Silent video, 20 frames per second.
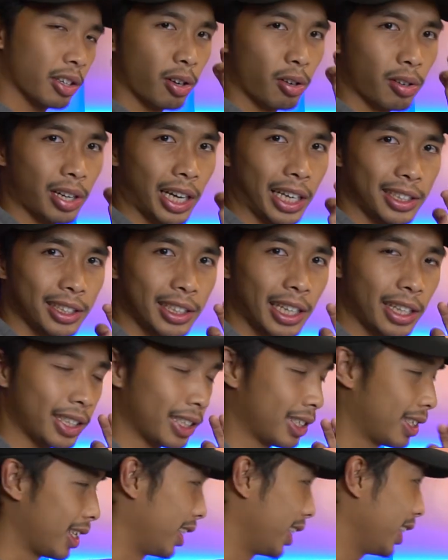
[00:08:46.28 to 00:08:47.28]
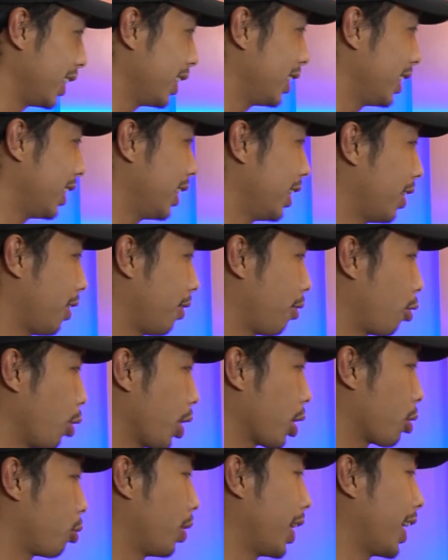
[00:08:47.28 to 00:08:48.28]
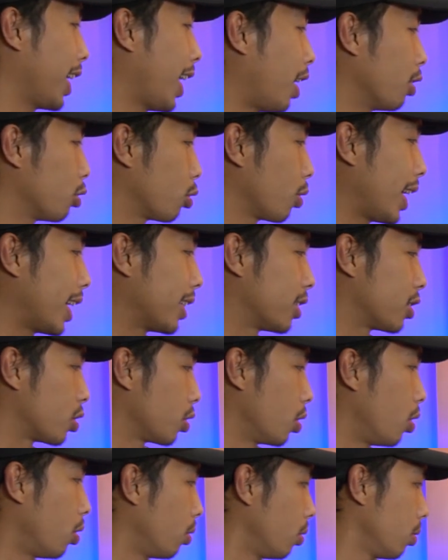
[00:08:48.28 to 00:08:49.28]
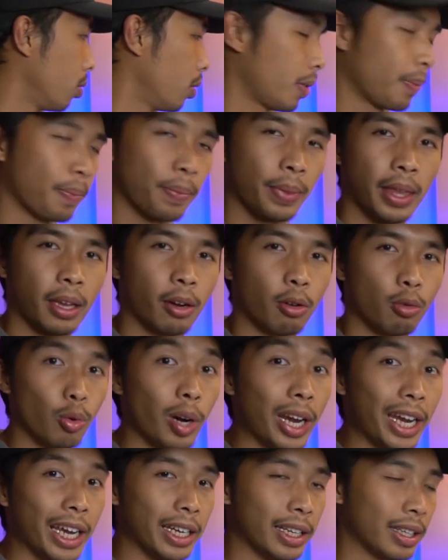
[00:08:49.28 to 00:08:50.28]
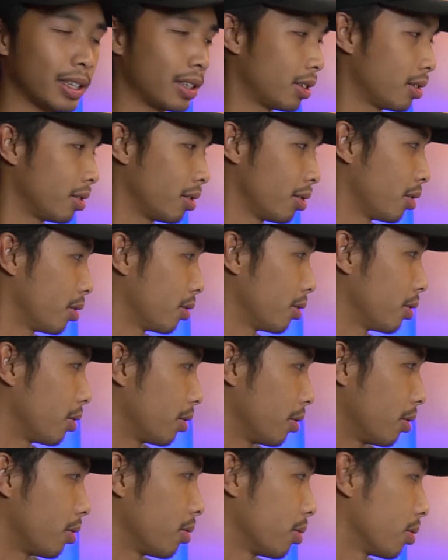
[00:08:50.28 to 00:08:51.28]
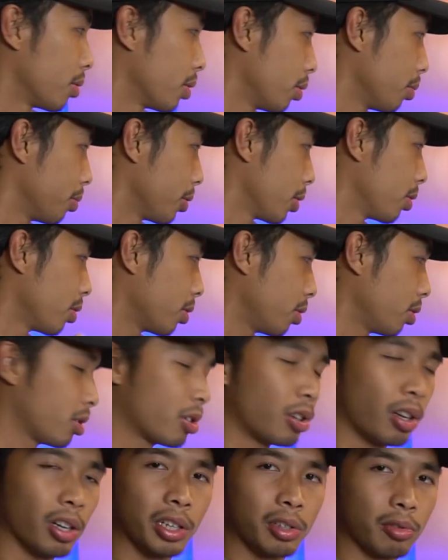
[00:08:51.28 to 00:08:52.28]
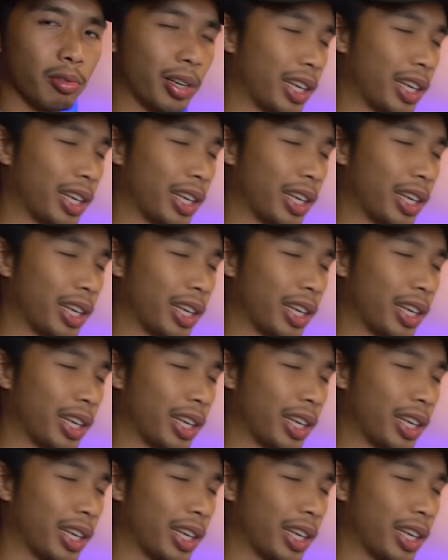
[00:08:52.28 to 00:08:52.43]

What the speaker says: go, guys. That is an easy, quick way how to add snow, rain, you could call it